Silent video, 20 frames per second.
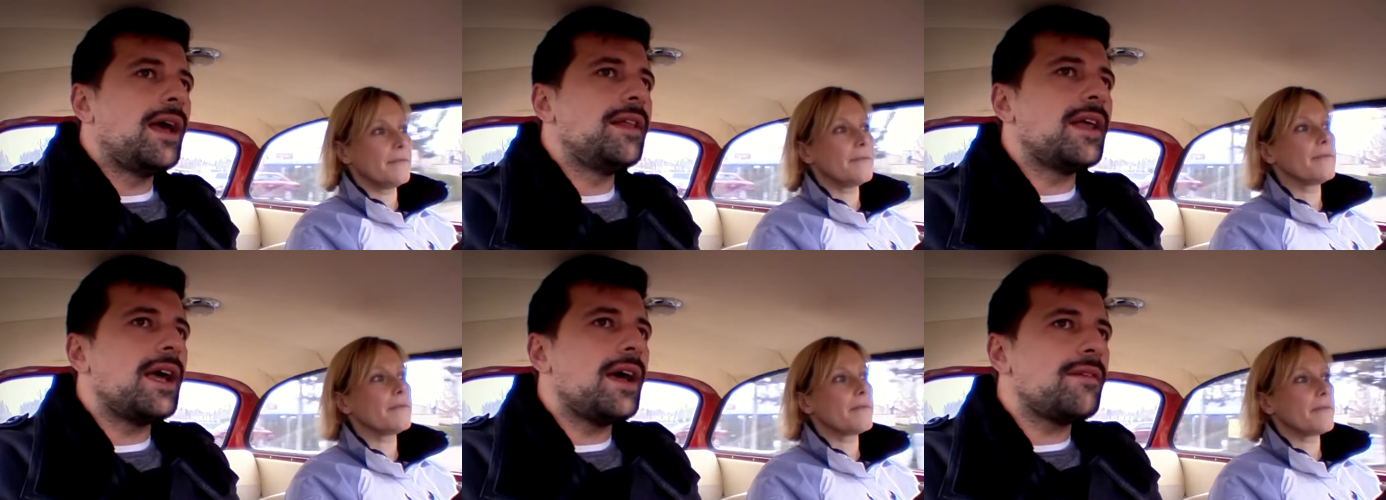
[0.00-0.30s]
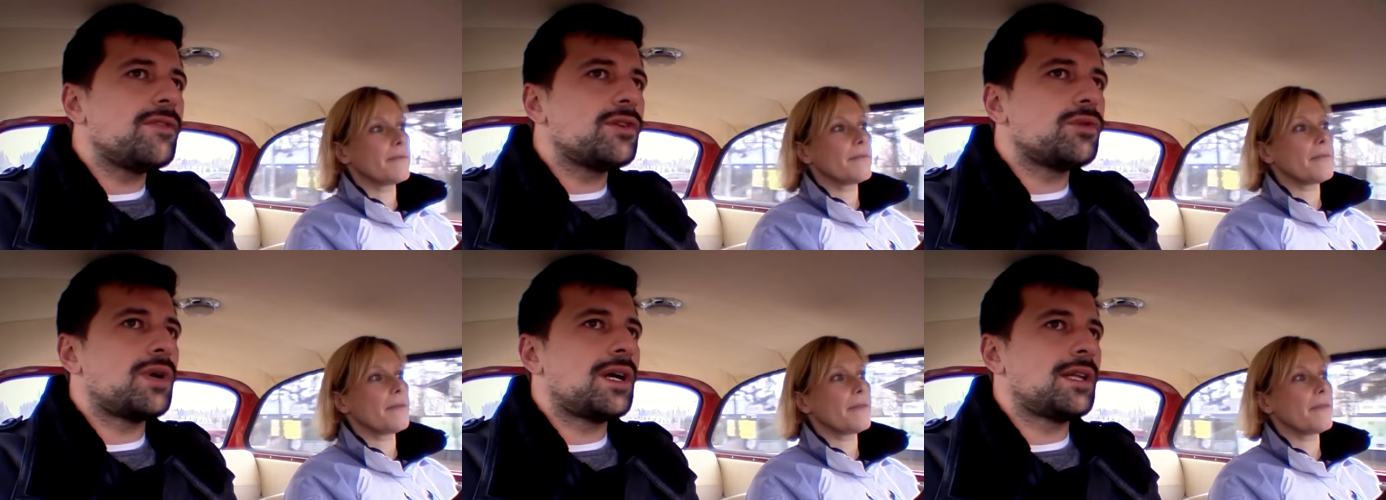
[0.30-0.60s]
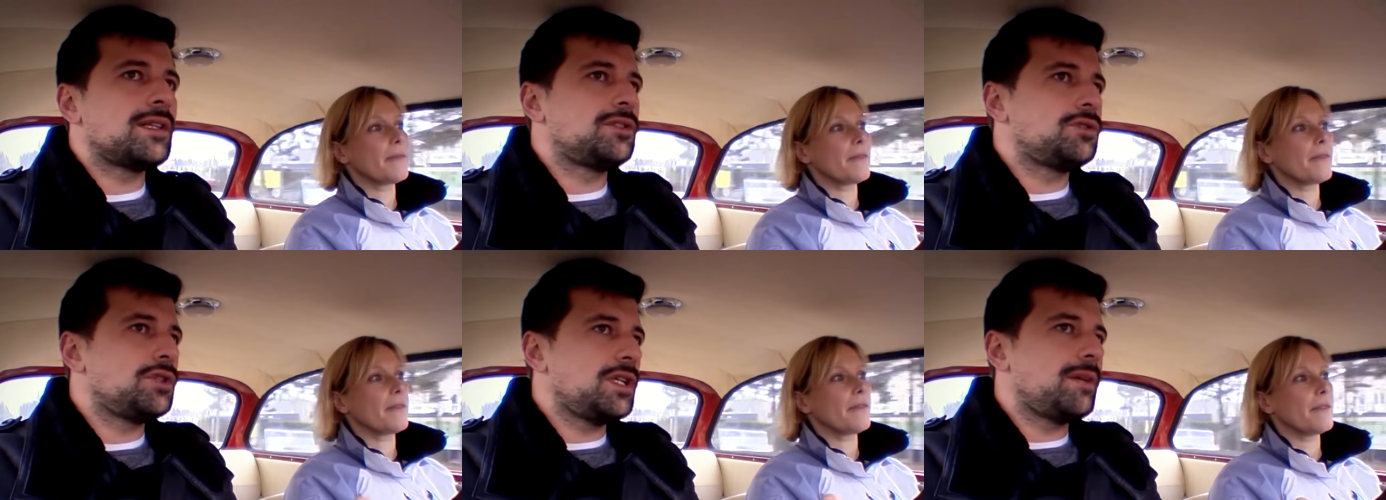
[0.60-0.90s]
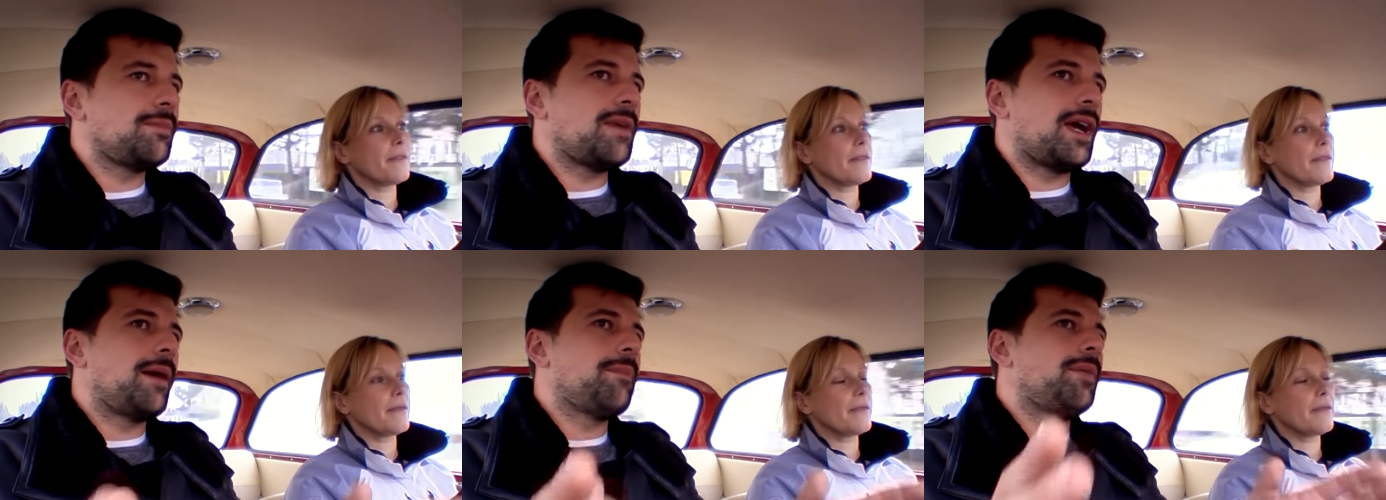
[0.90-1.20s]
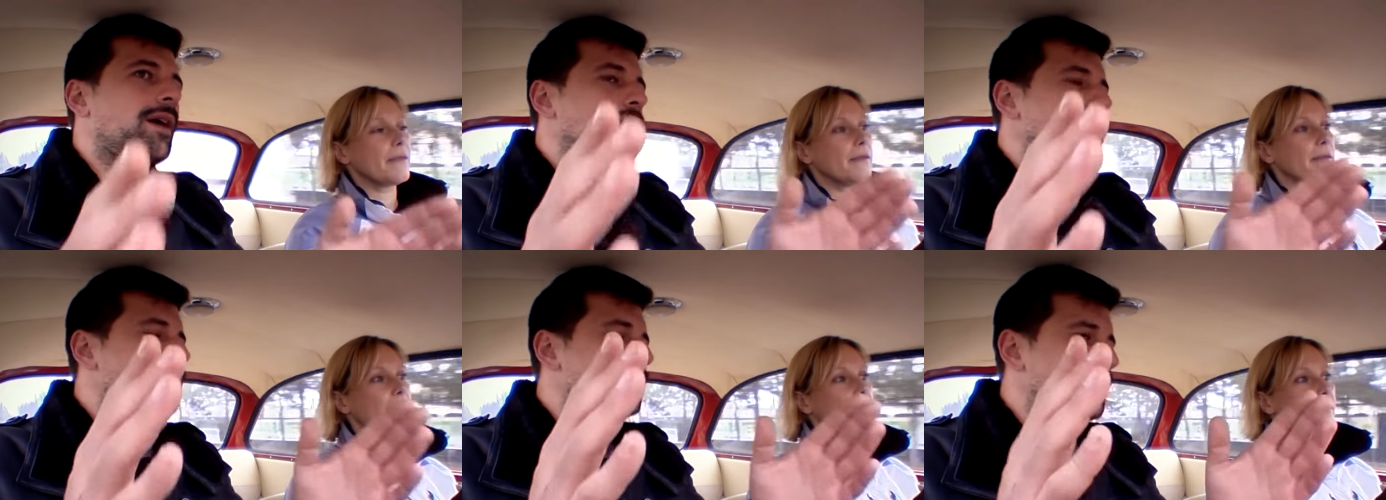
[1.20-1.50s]
Speaker 1: and everyone dream
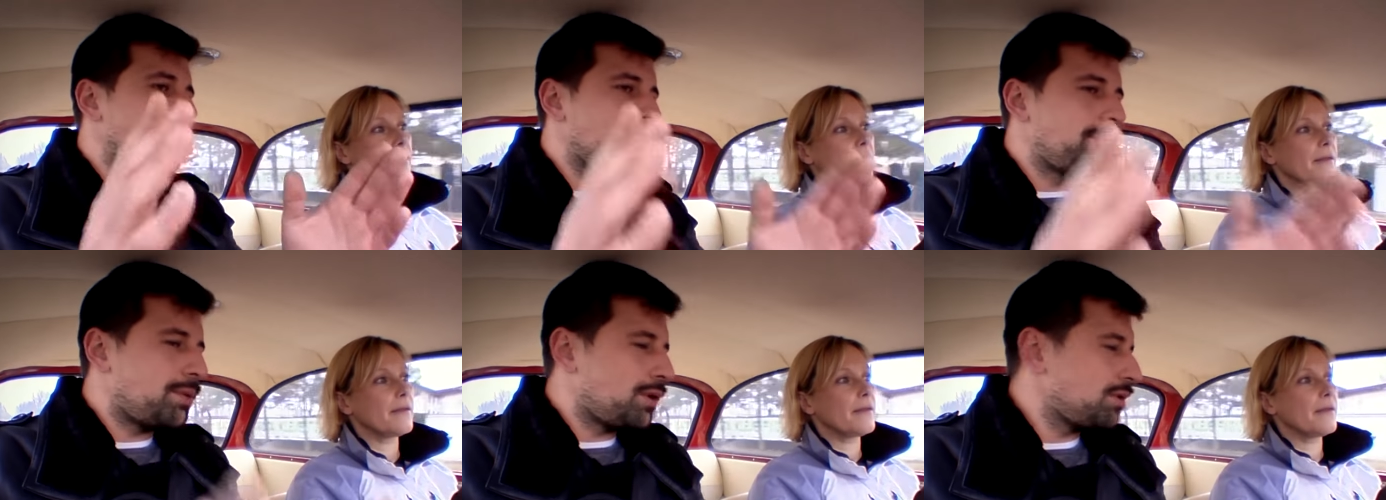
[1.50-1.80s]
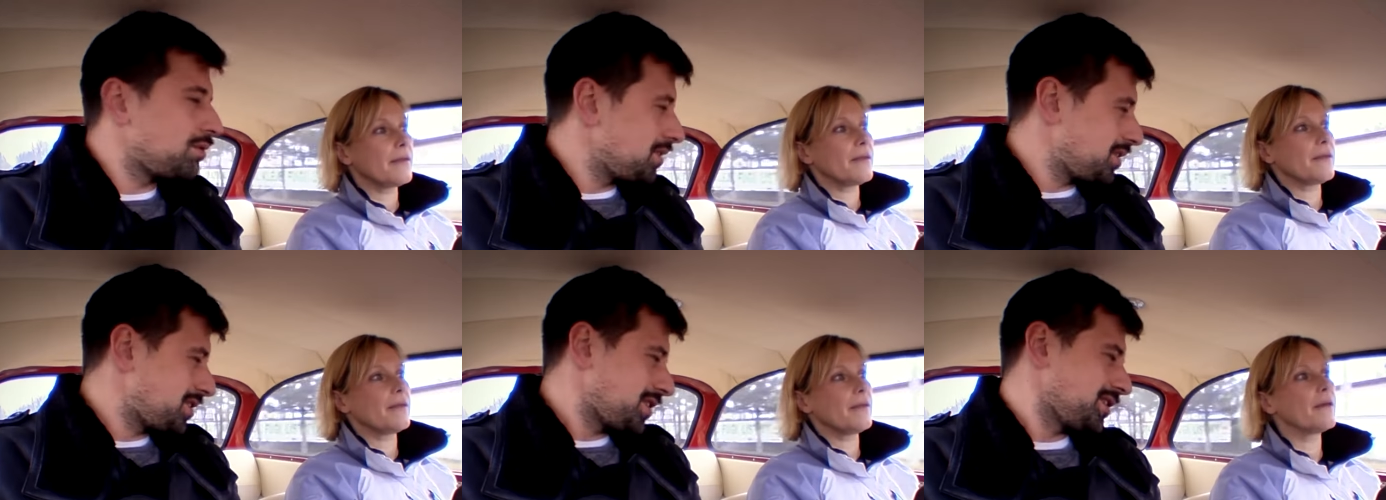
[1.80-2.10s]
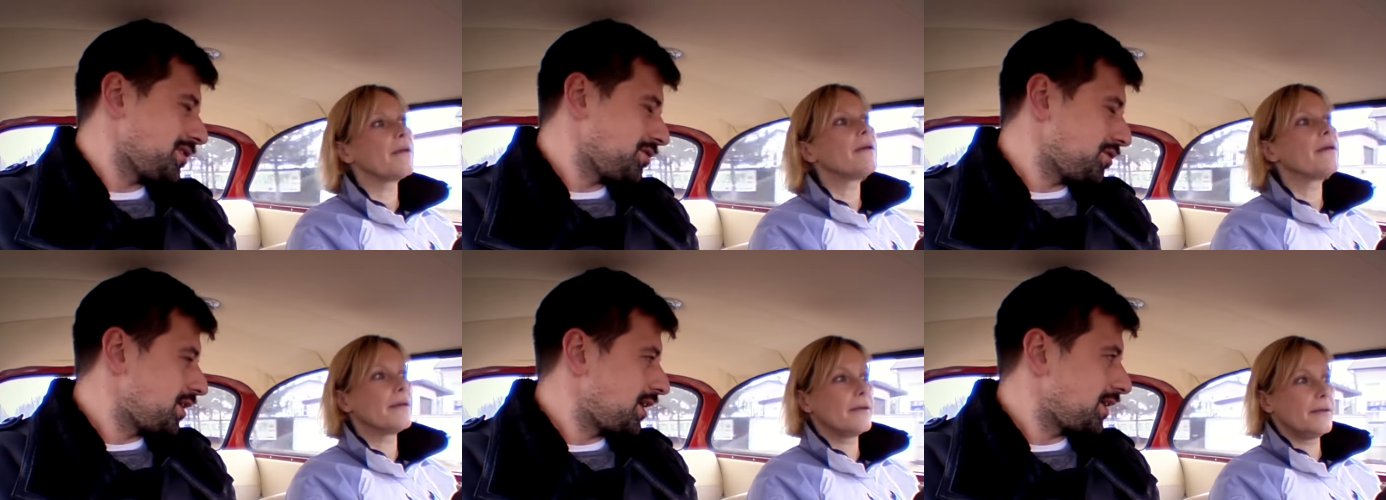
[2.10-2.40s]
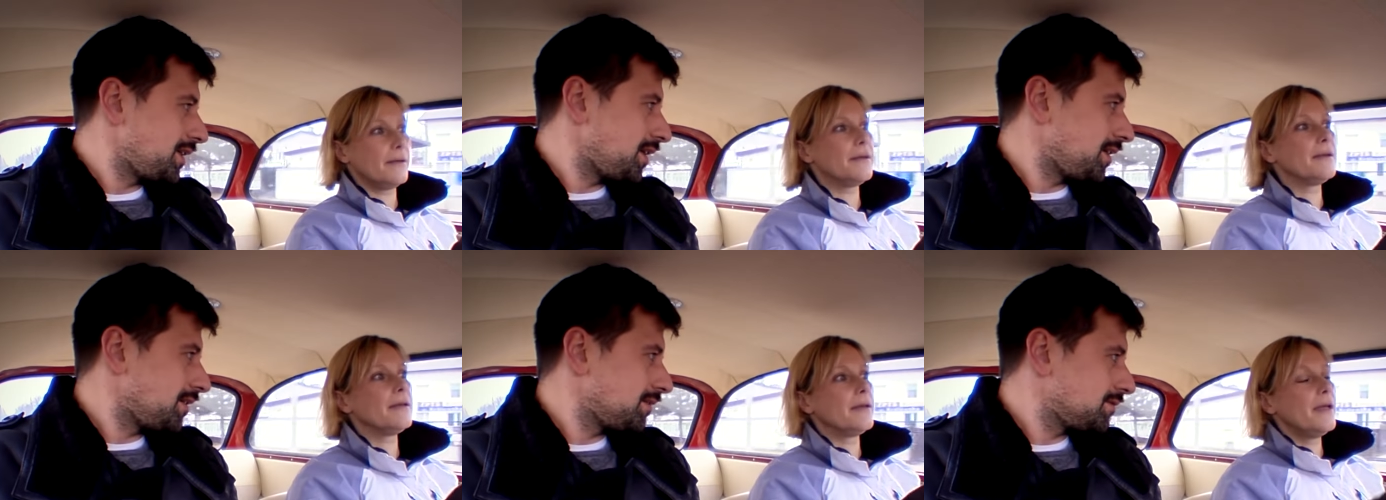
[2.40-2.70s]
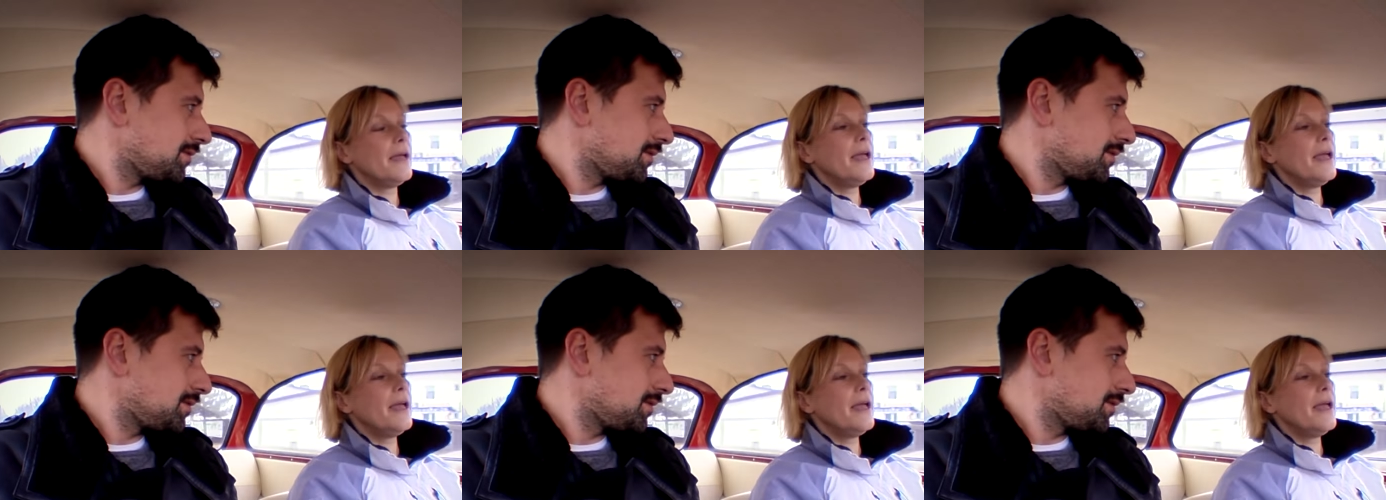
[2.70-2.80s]
about the Polish Syrena.